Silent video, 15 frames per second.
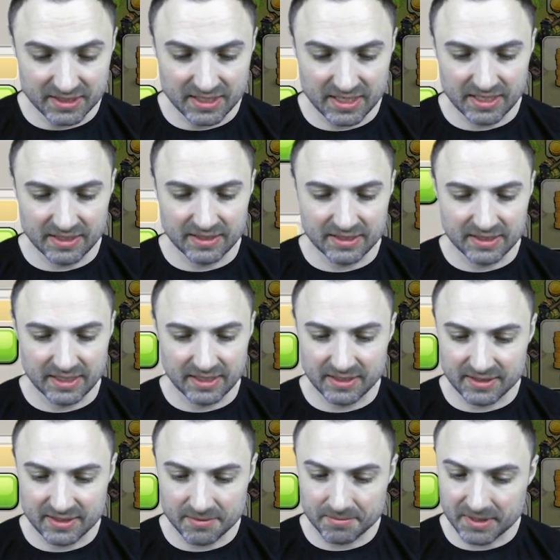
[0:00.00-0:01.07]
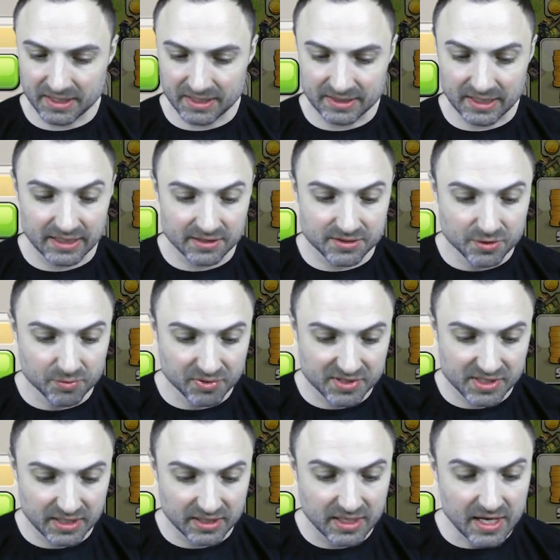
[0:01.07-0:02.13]
and then I ended up getting
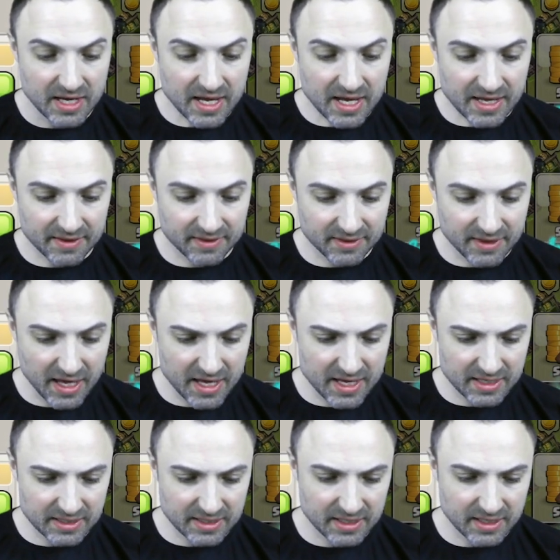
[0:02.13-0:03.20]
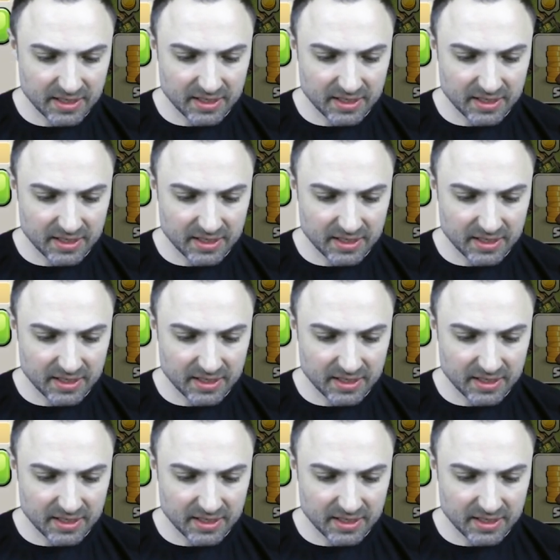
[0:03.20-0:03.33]
92%, and then